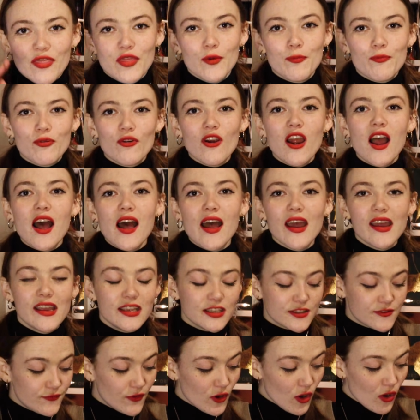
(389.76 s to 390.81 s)
The
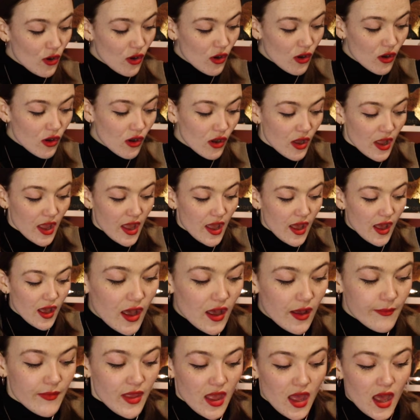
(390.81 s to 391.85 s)
prize for,
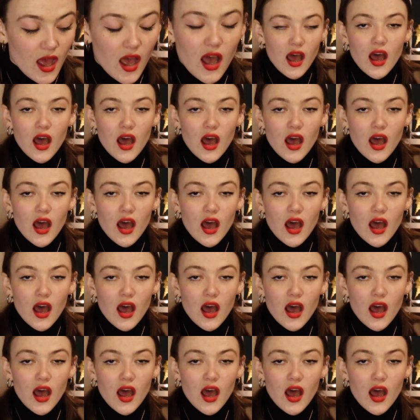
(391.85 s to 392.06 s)
um,